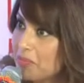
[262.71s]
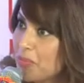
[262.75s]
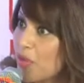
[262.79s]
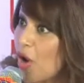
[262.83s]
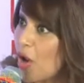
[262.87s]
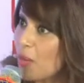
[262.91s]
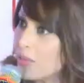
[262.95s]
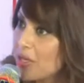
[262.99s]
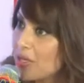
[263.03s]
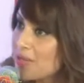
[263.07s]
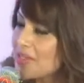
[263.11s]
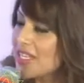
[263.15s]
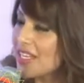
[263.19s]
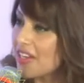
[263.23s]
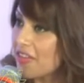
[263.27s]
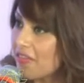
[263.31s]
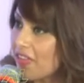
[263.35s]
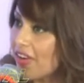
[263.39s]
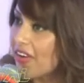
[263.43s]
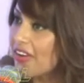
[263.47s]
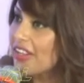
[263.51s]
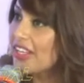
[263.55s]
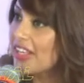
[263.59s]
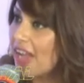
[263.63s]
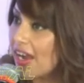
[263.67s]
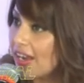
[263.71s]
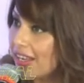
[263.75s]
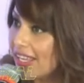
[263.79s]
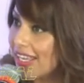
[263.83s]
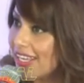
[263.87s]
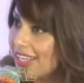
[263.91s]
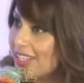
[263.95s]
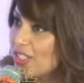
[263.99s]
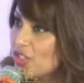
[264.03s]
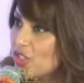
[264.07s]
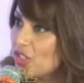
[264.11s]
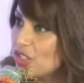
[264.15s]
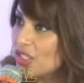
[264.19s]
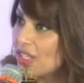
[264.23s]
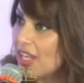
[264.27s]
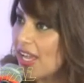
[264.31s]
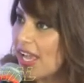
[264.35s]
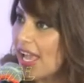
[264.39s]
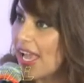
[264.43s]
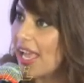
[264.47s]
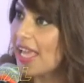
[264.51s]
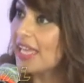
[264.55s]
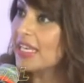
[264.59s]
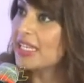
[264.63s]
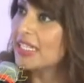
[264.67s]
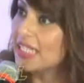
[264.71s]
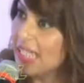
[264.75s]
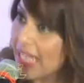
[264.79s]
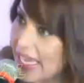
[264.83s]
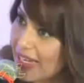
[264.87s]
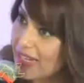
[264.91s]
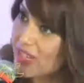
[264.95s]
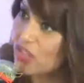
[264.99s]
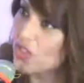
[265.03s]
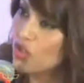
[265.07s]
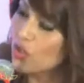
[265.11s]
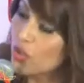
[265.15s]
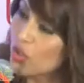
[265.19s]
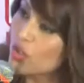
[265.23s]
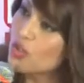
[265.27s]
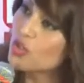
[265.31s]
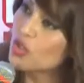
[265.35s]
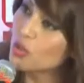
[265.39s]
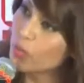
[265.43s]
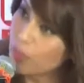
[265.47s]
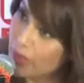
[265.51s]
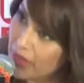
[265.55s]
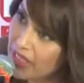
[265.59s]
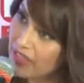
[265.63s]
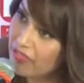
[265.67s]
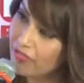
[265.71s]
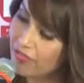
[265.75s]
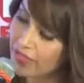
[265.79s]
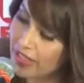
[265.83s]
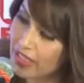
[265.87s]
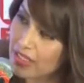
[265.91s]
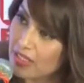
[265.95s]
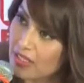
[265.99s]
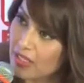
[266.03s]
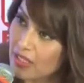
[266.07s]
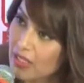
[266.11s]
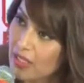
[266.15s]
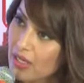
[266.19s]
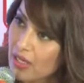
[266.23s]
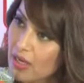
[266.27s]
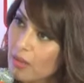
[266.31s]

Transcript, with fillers: problems at a very young age and yet, you know, to be fit.